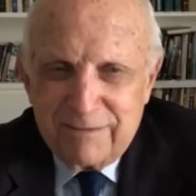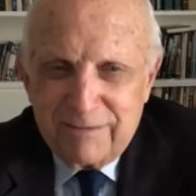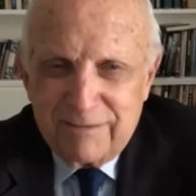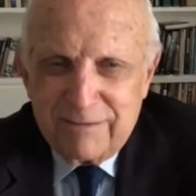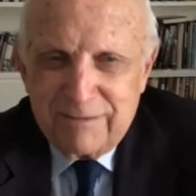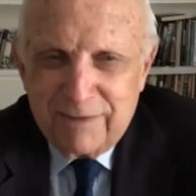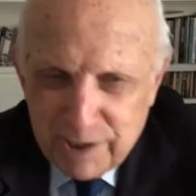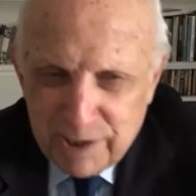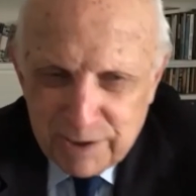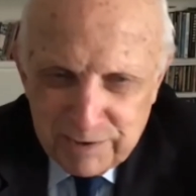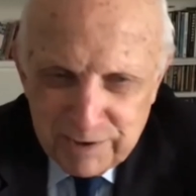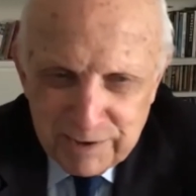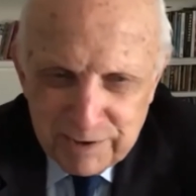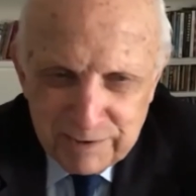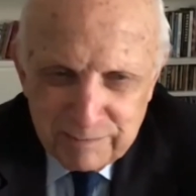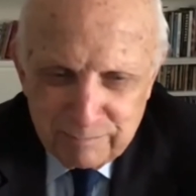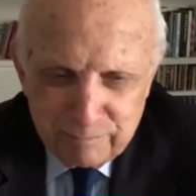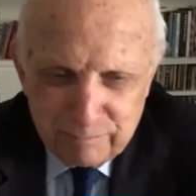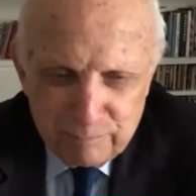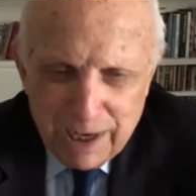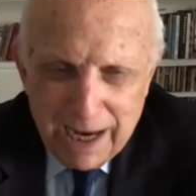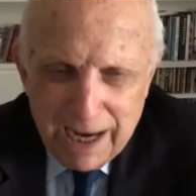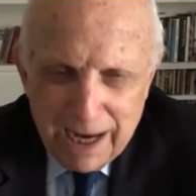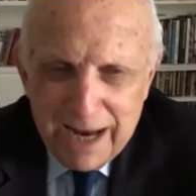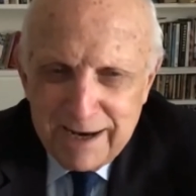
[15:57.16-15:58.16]
from
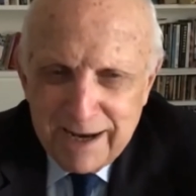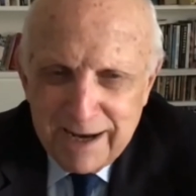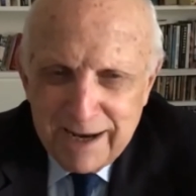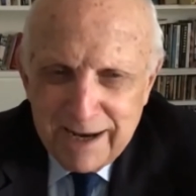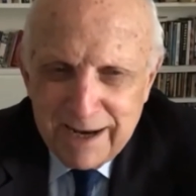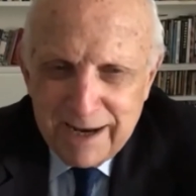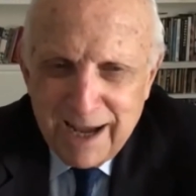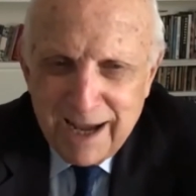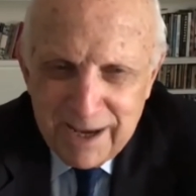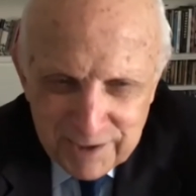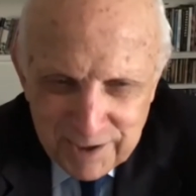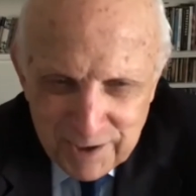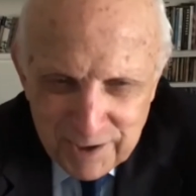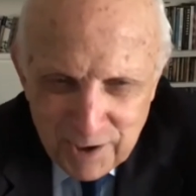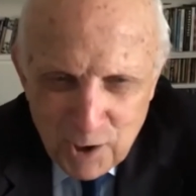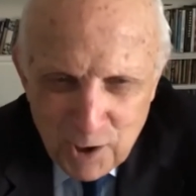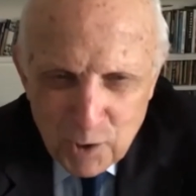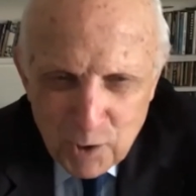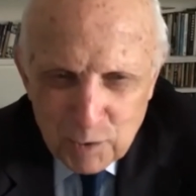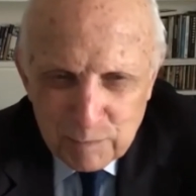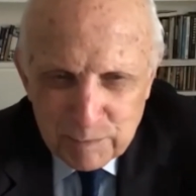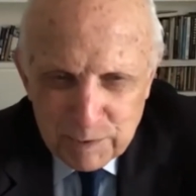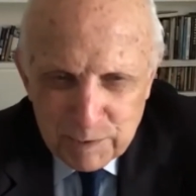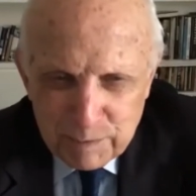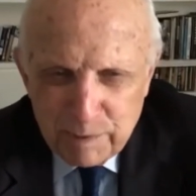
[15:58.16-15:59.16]
Justice Brandeis and
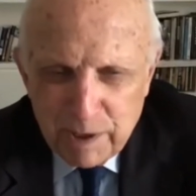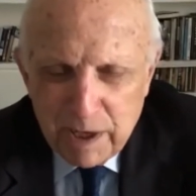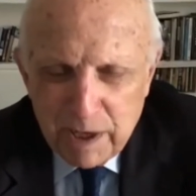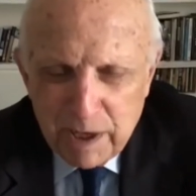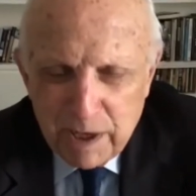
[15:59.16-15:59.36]
Holmes.